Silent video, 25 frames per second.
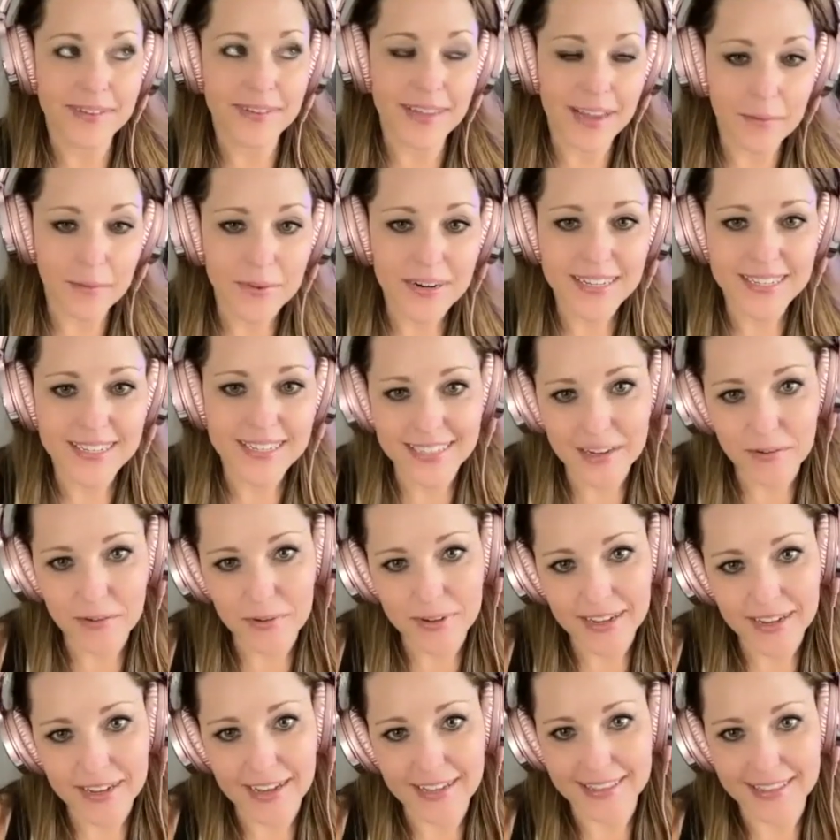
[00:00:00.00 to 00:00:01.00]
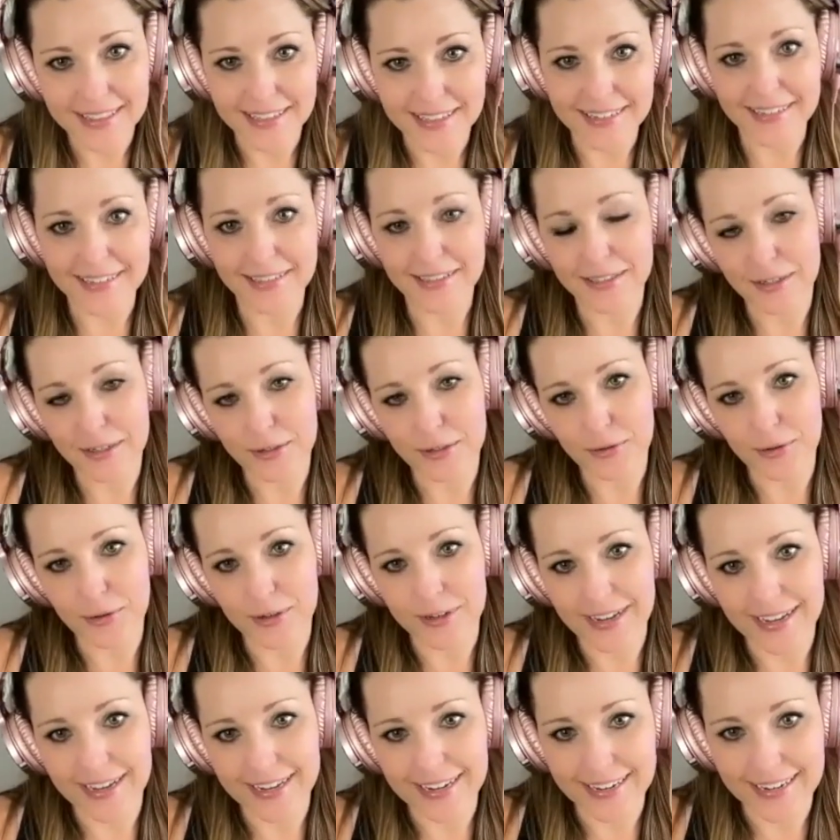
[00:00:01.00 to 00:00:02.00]
I'm going to say we caught the, the tour
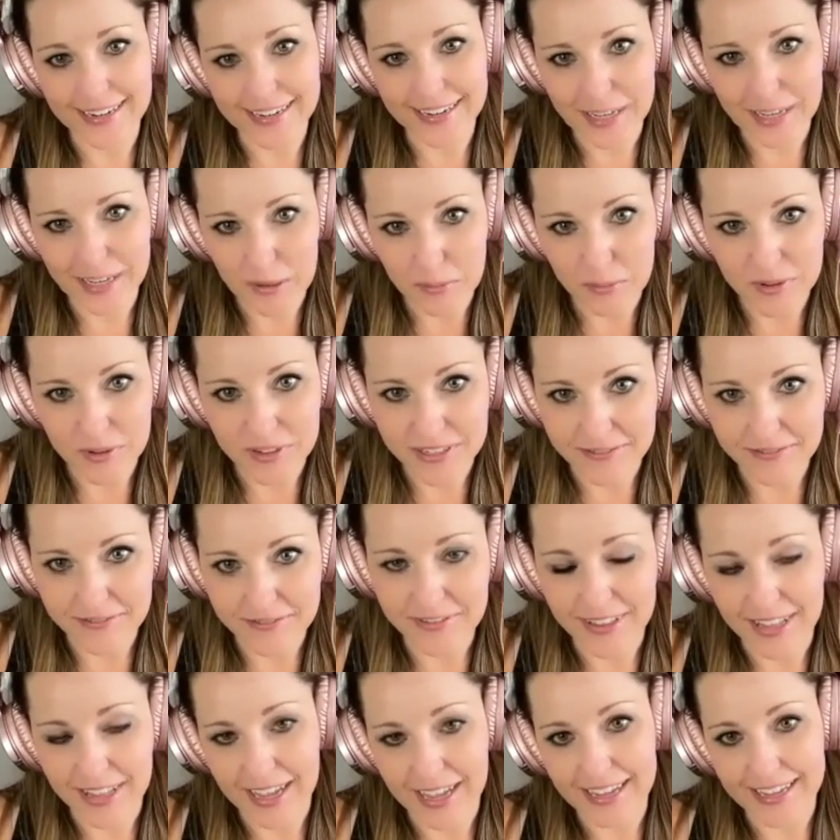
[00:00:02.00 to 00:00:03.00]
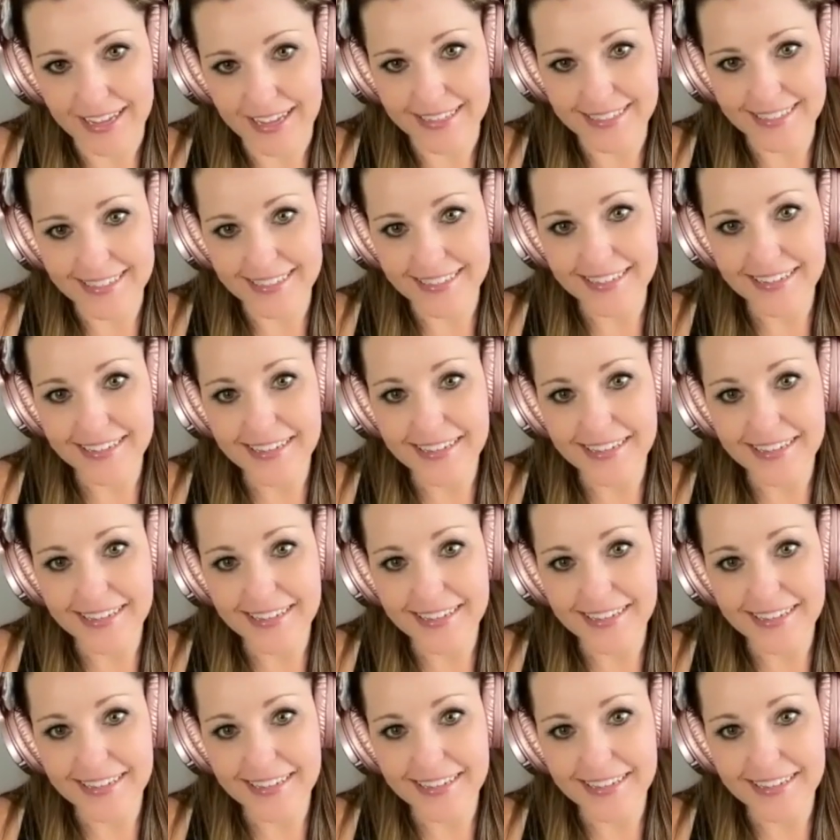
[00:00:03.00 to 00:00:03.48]
guide in a couple of lies.